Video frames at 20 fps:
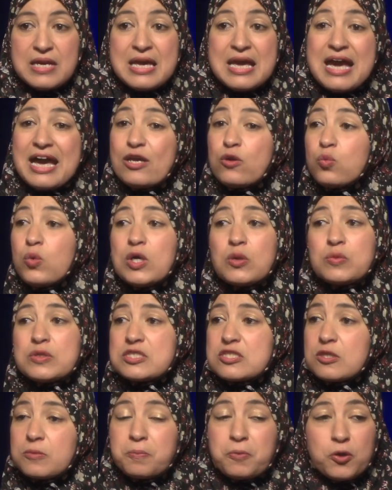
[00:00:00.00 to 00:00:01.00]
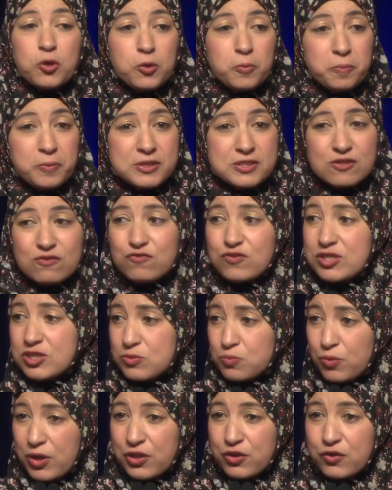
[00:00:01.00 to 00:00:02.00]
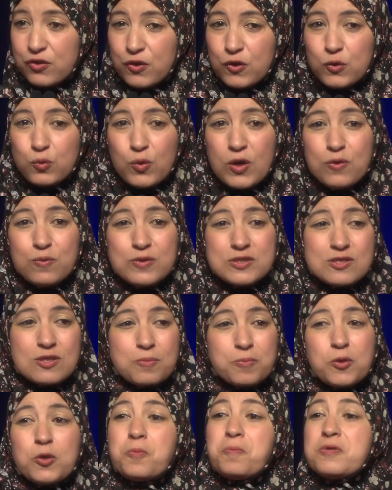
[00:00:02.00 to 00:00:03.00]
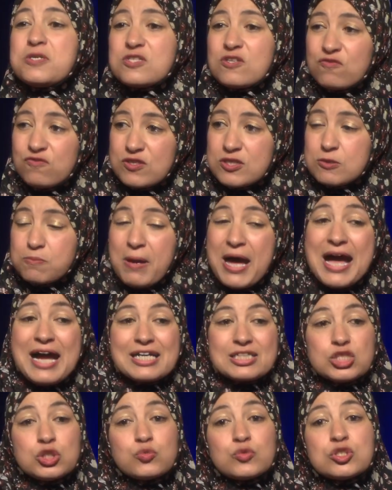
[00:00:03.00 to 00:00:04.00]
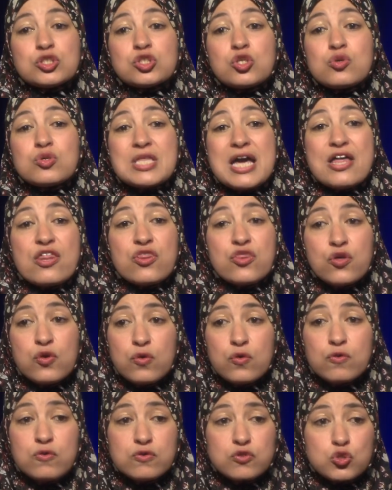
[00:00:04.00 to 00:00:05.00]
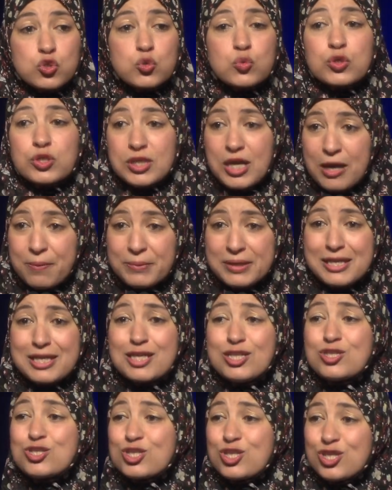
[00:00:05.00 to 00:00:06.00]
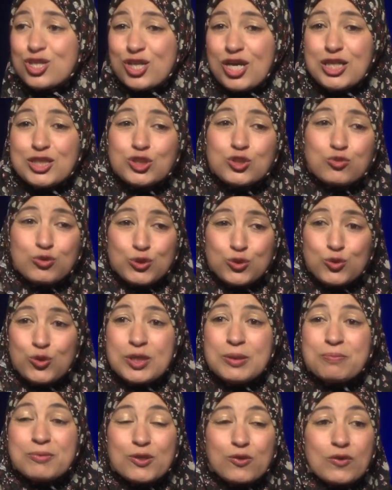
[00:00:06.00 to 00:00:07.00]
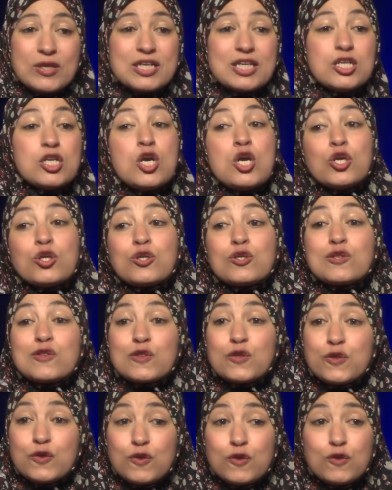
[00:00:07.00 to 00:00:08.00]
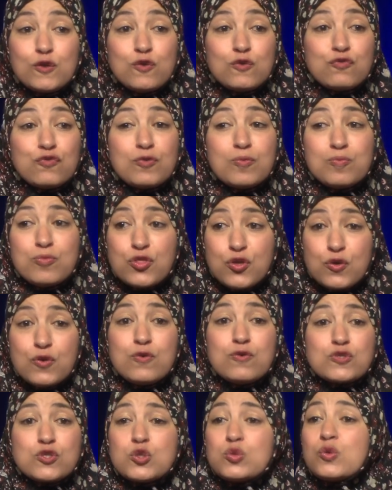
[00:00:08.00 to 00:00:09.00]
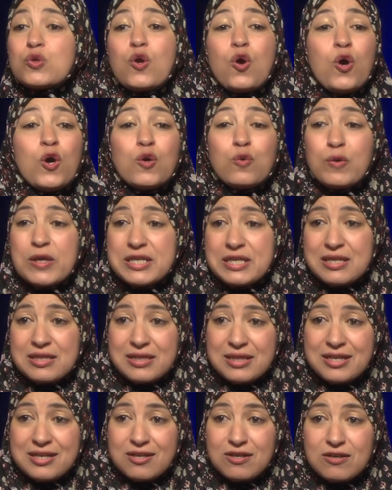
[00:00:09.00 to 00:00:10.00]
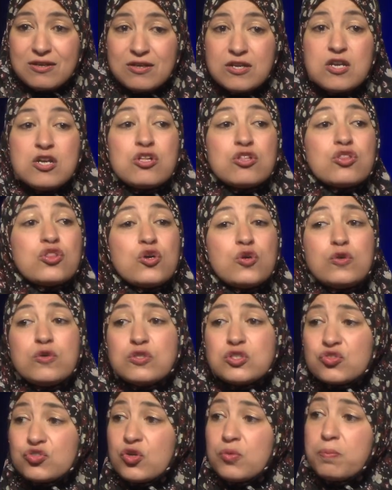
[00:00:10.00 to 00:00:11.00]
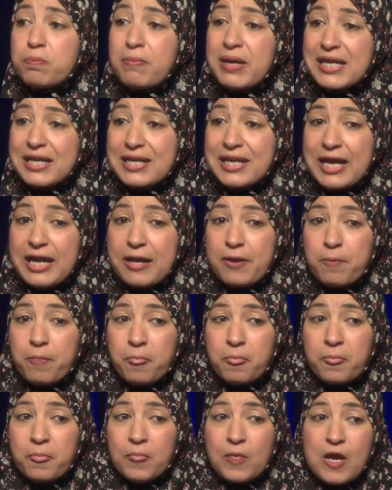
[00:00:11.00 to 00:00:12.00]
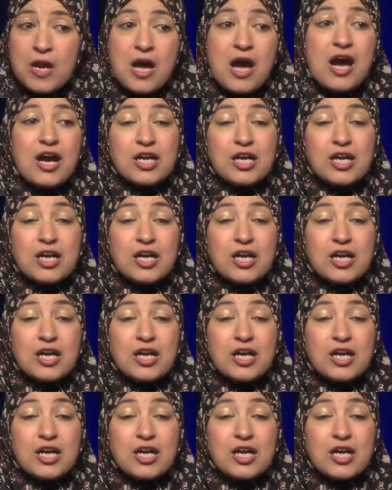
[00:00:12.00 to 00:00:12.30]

And what was the purpose of this brotherhood? What was the purpose of this pact? It was so that those who were coming into the country, who immigrated, could learn from those who were already there, those from Mecca. A